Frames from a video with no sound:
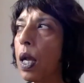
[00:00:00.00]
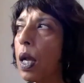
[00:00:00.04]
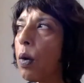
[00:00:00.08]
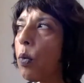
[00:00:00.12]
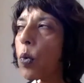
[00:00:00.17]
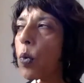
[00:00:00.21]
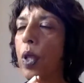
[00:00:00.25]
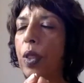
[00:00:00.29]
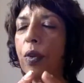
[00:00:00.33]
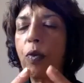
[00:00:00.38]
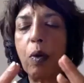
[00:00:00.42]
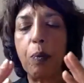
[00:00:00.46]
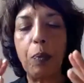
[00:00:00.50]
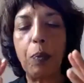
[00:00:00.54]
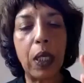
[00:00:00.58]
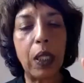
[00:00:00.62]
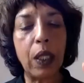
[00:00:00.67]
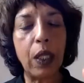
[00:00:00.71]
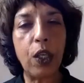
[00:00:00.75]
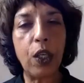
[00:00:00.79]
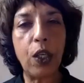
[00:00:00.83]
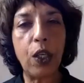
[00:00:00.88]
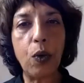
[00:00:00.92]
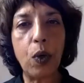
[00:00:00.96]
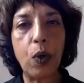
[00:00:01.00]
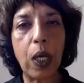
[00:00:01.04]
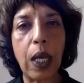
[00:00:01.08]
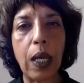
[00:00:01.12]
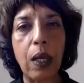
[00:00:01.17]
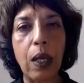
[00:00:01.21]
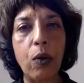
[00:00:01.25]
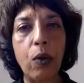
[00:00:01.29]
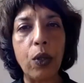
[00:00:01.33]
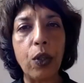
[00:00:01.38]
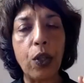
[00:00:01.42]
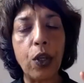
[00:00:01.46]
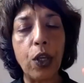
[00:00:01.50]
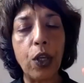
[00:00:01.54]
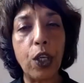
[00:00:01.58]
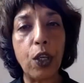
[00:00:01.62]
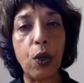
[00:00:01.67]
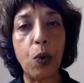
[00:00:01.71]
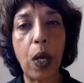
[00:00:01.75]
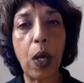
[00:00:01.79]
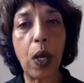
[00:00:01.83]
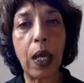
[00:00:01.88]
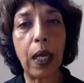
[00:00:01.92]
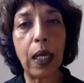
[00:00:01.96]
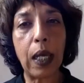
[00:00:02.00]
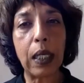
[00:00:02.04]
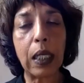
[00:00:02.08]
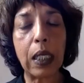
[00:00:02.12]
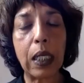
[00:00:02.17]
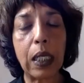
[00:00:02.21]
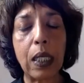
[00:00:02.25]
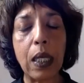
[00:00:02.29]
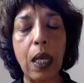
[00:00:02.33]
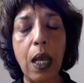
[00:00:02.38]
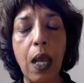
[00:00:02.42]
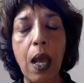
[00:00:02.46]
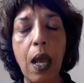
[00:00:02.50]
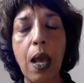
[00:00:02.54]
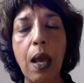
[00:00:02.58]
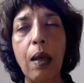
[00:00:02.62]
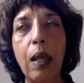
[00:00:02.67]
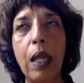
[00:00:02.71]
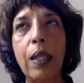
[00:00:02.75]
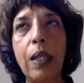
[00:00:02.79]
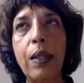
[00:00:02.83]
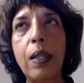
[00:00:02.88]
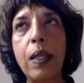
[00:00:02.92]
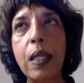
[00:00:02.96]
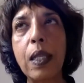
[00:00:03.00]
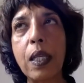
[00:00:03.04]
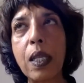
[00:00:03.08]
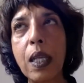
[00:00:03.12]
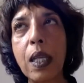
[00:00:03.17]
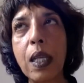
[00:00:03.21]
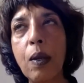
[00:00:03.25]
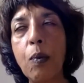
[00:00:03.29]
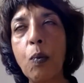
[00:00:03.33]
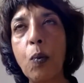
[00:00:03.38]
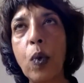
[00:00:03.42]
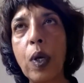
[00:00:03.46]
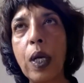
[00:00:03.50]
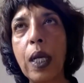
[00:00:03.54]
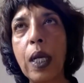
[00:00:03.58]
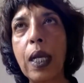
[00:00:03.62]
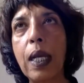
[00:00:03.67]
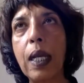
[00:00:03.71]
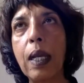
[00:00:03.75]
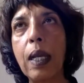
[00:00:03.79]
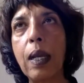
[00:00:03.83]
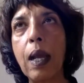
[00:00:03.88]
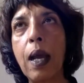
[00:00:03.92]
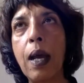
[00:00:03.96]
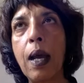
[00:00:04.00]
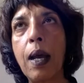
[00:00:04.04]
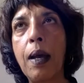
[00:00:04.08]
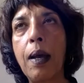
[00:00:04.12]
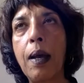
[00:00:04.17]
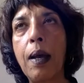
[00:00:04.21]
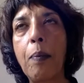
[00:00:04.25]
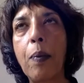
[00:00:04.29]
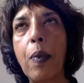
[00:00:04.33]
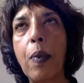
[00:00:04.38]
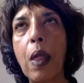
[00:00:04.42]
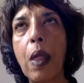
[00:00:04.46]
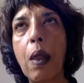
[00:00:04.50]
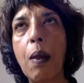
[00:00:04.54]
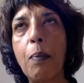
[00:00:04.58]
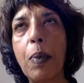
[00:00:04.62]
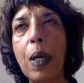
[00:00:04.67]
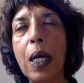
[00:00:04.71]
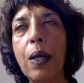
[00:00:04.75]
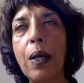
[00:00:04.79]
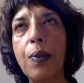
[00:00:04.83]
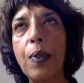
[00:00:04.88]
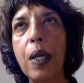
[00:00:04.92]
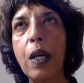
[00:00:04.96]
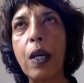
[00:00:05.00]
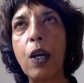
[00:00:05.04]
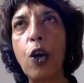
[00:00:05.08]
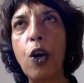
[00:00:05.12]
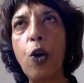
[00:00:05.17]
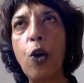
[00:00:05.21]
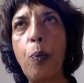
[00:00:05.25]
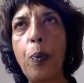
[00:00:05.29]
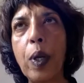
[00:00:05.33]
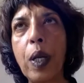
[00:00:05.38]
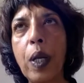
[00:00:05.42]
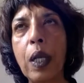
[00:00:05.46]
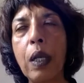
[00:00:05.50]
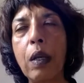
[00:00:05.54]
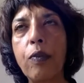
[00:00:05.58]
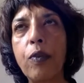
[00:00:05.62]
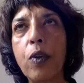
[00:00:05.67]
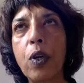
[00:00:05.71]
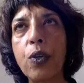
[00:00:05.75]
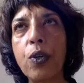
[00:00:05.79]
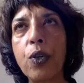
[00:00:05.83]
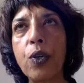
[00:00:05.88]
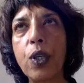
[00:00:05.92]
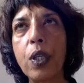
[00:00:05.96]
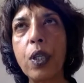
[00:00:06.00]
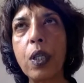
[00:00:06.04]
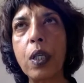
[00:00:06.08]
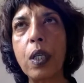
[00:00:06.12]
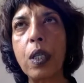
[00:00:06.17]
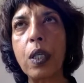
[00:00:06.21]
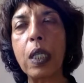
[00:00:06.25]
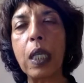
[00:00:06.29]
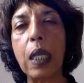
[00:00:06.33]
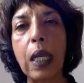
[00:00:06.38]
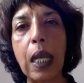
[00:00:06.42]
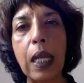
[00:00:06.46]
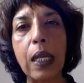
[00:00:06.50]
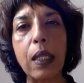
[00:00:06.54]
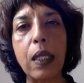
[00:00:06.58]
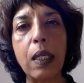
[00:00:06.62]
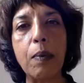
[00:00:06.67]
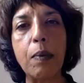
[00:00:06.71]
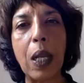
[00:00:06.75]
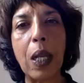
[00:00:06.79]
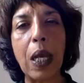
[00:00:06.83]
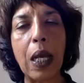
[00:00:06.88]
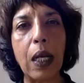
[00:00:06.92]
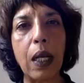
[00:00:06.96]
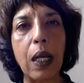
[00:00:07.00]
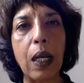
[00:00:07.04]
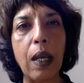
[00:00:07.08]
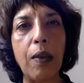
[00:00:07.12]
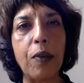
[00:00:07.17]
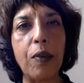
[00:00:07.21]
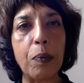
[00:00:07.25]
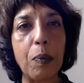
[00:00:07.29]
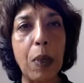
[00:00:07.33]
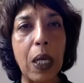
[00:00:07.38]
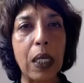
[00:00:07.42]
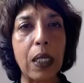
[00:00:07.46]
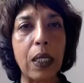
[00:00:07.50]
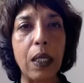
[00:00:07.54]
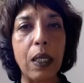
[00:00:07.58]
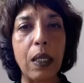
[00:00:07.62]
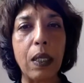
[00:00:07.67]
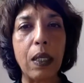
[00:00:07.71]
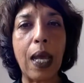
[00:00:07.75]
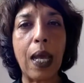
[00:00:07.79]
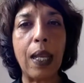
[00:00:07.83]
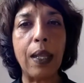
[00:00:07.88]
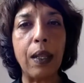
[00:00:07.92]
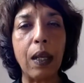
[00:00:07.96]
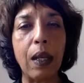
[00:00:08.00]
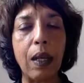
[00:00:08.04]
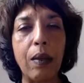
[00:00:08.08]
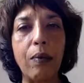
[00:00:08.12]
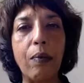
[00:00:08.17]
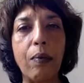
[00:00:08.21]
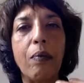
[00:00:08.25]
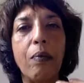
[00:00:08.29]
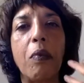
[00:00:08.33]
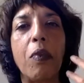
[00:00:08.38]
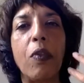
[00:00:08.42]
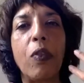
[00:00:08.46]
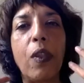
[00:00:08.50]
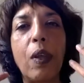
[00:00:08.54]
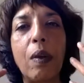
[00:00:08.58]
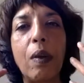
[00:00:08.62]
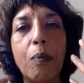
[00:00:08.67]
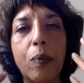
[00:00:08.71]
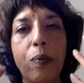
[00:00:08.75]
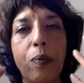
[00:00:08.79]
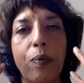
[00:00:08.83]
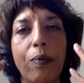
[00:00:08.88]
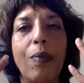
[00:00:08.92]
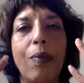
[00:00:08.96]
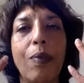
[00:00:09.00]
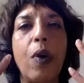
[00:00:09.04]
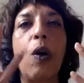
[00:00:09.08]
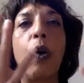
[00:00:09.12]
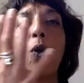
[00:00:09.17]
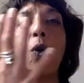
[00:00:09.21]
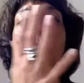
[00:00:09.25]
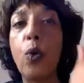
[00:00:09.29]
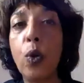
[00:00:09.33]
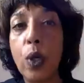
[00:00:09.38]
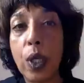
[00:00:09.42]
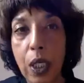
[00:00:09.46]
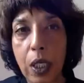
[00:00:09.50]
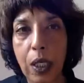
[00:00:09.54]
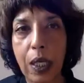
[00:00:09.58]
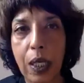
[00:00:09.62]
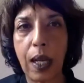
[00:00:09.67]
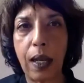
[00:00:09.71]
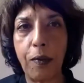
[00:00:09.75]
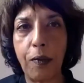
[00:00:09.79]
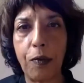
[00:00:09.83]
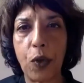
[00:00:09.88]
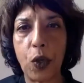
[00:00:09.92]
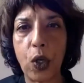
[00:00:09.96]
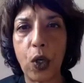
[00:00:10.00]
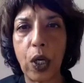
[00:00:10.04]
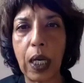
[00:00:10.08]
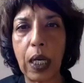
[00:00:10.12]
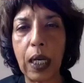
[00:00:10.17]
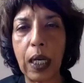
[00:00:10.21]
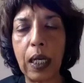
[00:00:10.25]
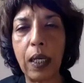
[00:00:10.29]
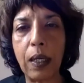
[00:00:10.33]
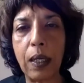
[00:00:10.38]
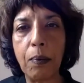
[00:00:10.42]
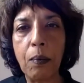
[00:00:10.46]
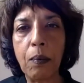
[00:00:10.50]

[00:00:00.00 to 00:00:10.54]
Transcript: whether it be in the UK or the US, in the same way about that opening of consciousness against Black Lives Matter and the old slave trade,